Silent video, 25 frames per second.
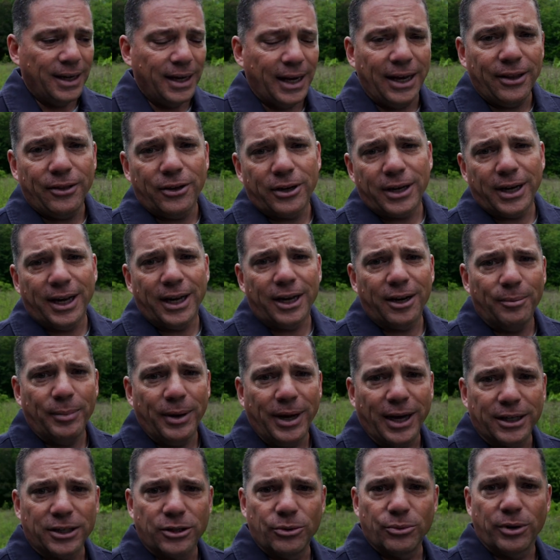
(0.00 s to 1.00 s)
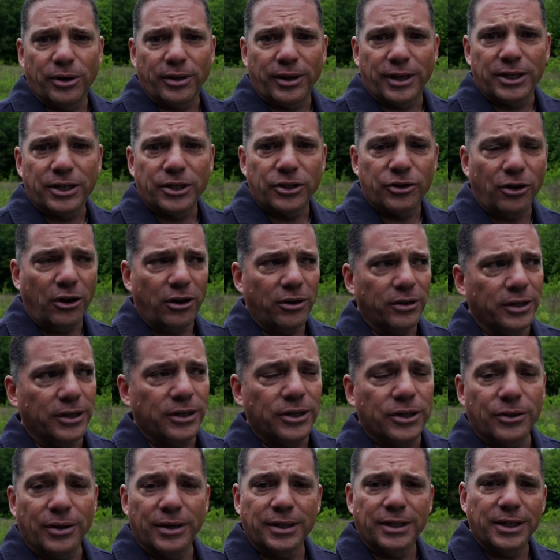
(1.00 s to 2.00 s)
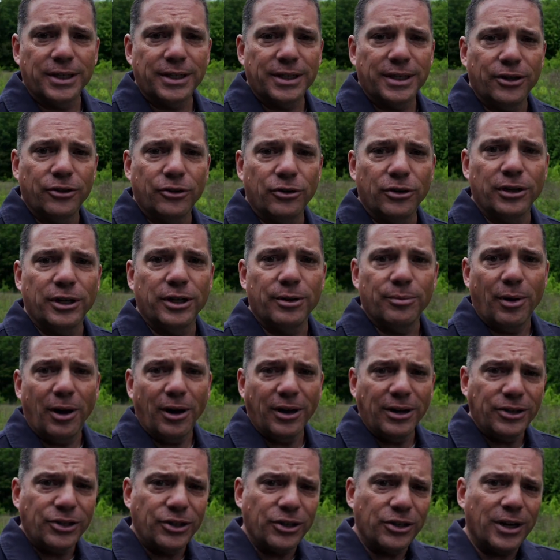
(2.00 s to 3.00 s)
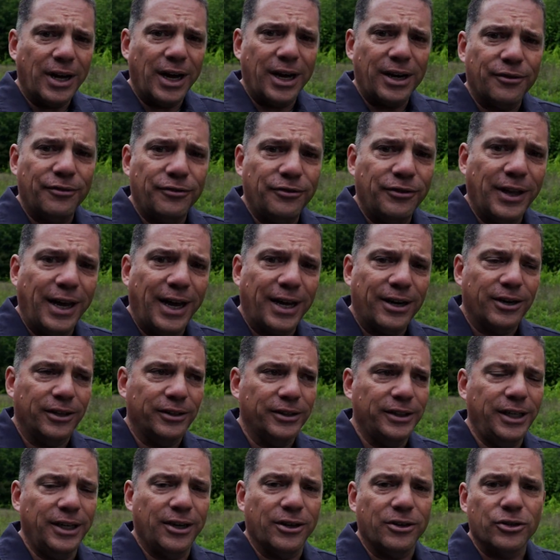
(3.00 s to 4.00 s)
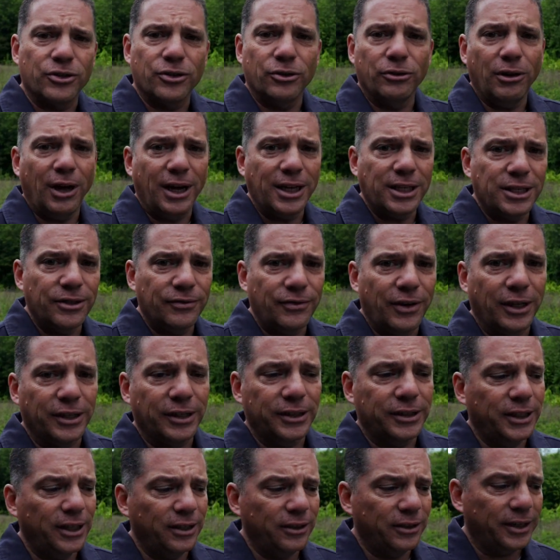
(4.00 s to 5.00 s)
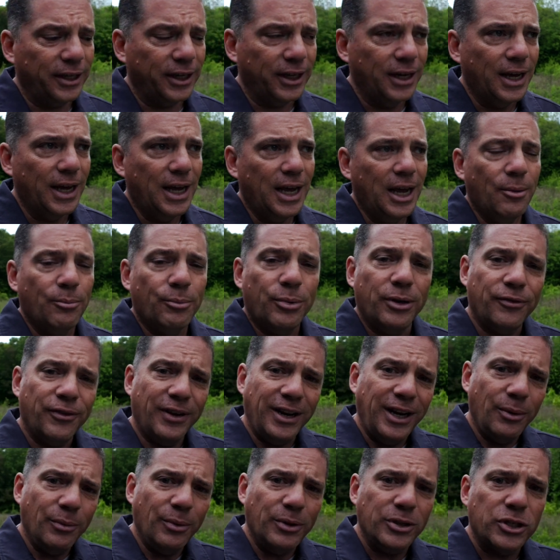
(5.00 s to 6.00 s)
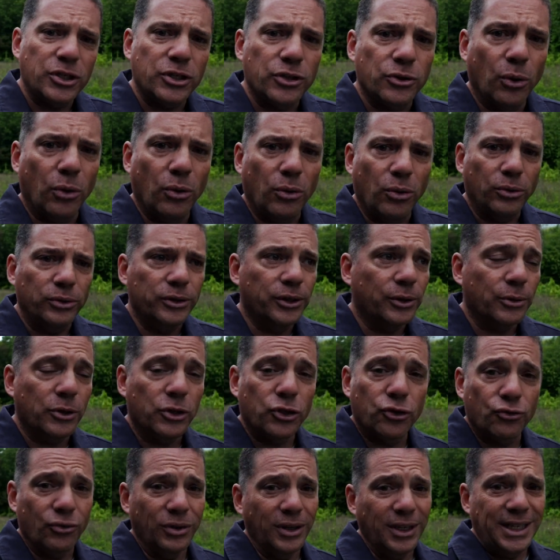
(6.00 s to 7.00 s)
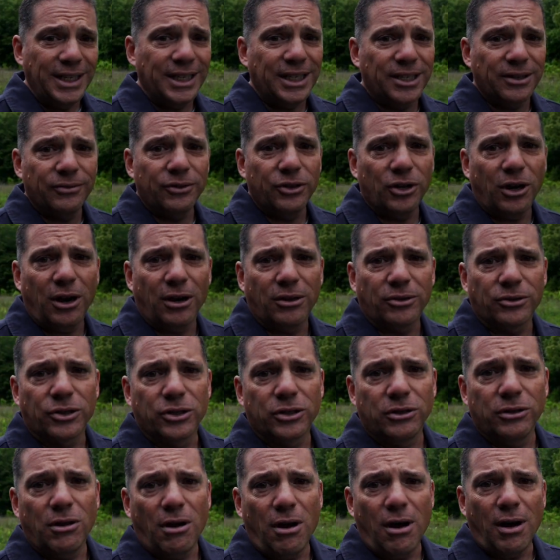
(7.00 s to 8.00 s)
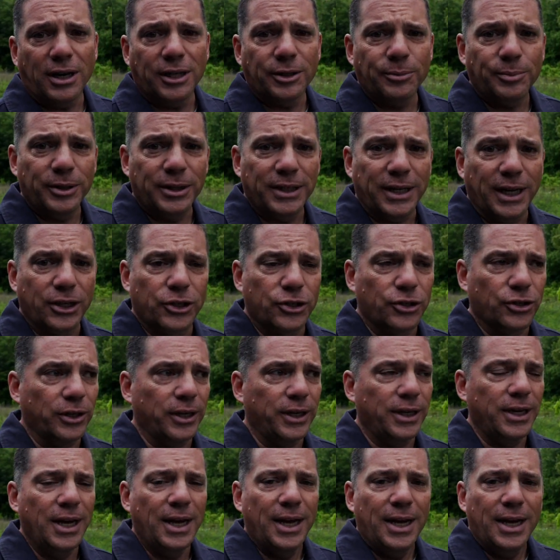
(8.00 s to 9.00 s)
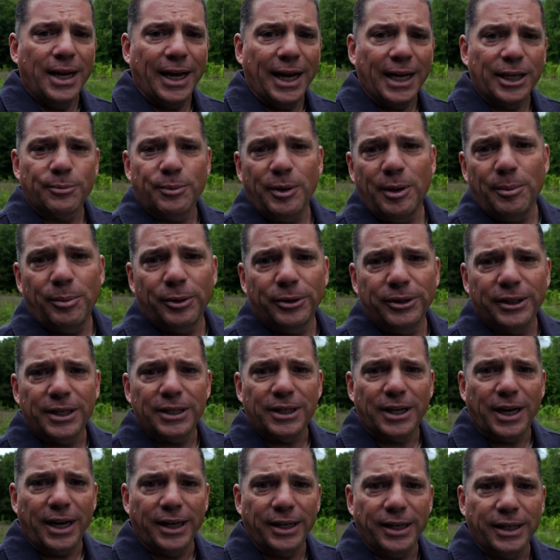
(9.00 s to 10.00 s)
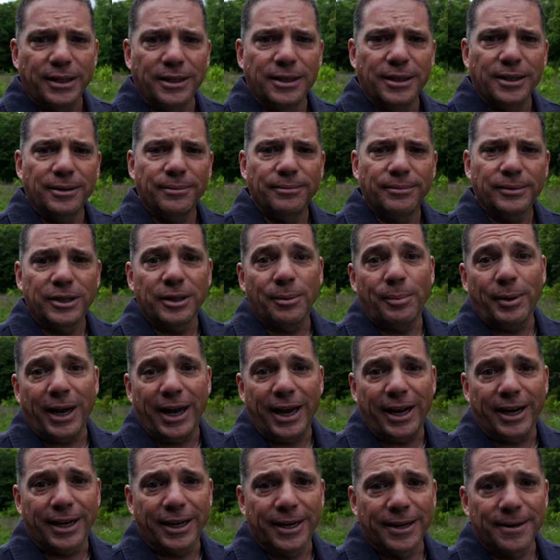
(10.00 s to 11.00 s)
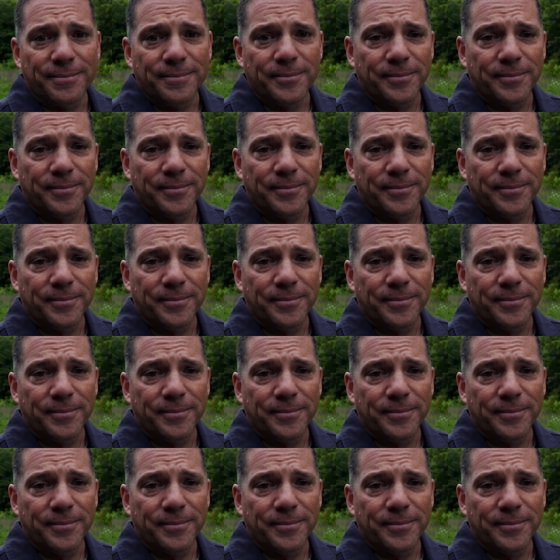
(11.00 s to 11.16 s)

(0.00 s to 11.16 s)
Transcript: and they're kind of back to where they started. So as I said earlier, markets are kind of flat on the year, so lots of volatility. But if anyone sold, there were trillions of dollars lost potentially as people decided to panic.